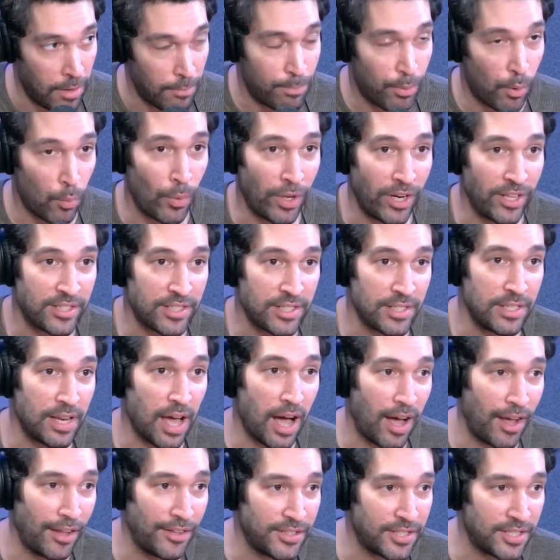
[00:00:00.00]
But when it's
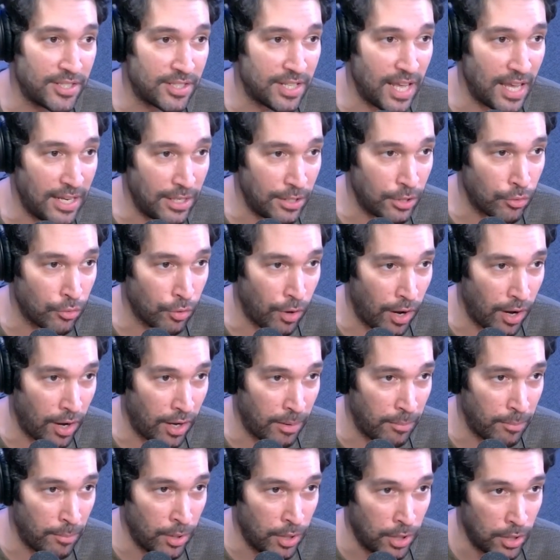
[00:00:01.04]
non-state
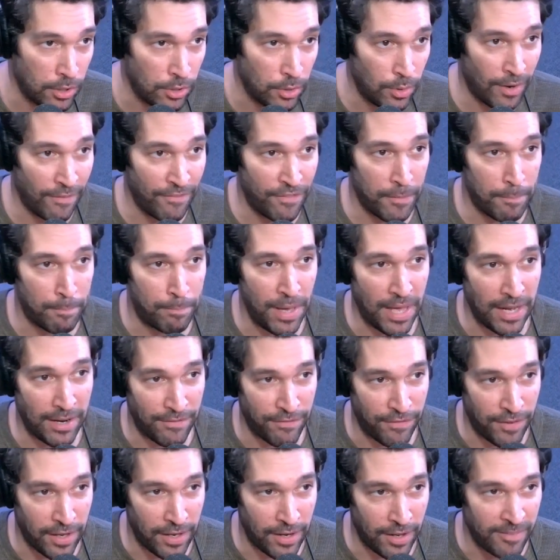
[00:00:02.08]
crime, you have the
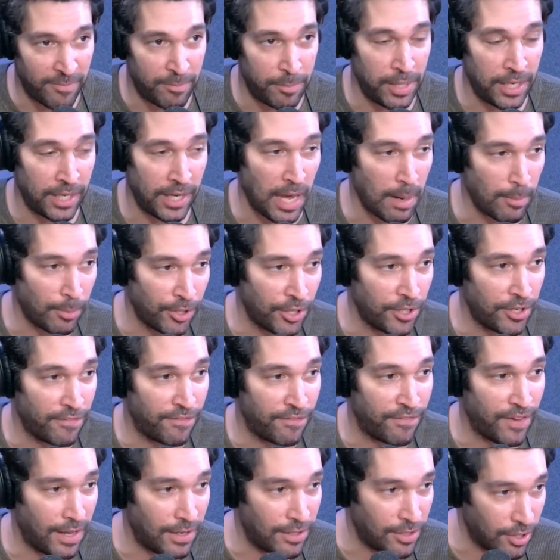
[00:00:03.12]
benefit of being able to
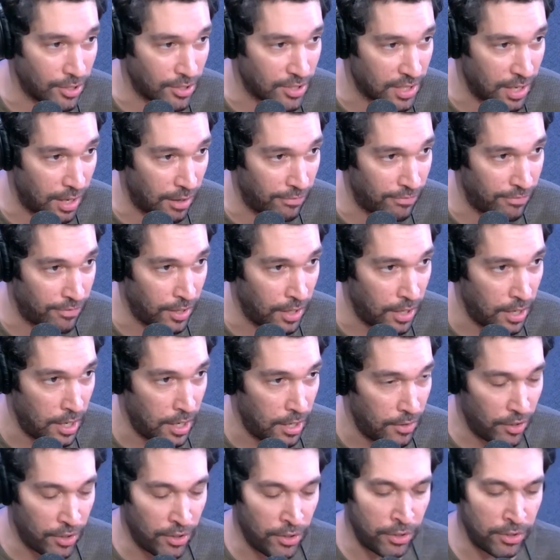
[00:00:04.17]
defend yourself.
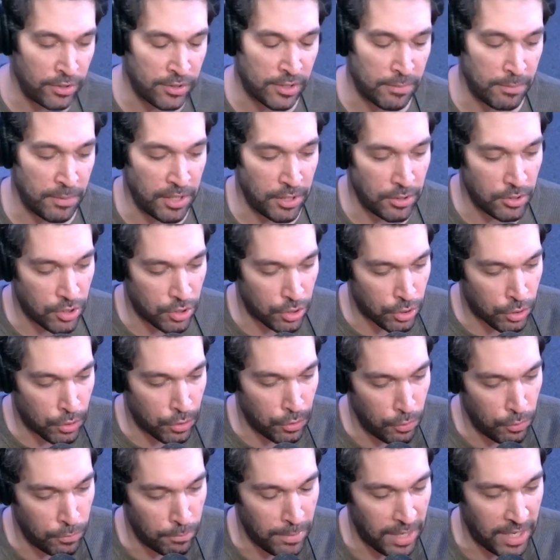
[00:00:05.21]
To me, there's
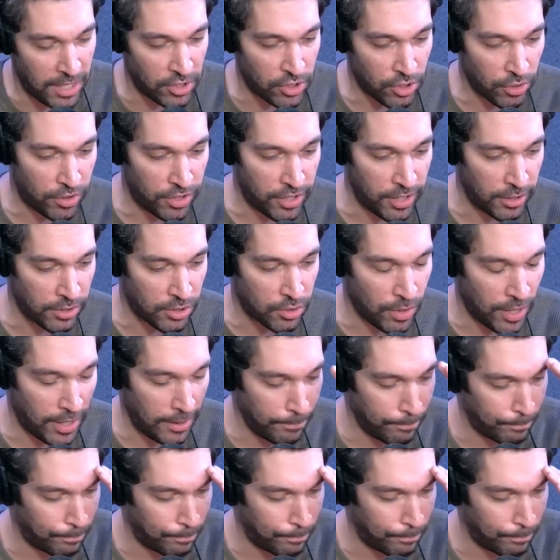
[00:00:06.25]
two major things, right?